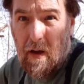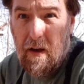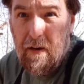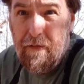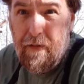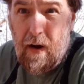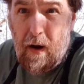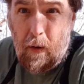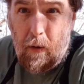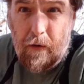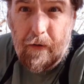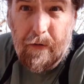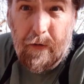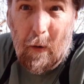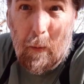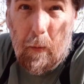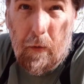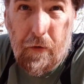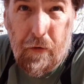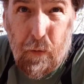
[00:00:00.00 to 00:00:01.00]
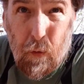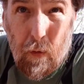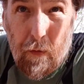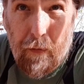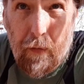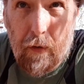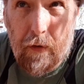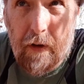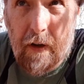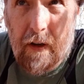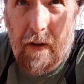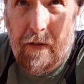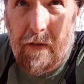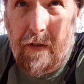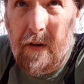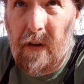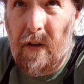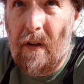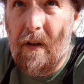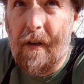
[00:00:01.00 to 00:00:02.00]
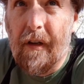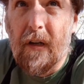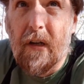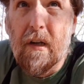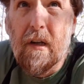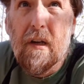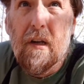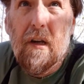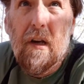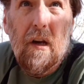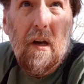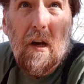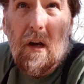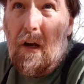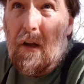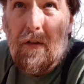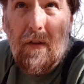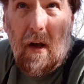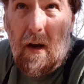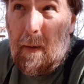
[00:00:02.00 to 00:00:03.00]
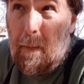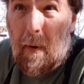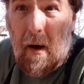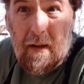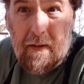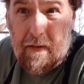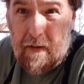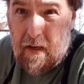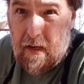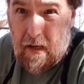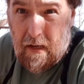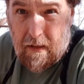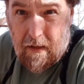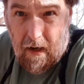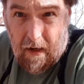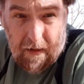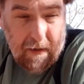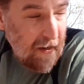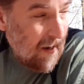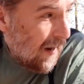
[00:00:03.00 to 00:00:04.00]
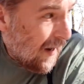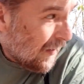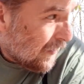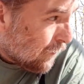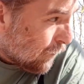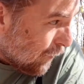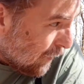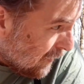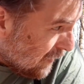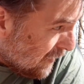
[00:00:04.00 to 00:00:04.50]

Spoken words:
hours, almost 4 full days. Not a bite to eat, not a calorie,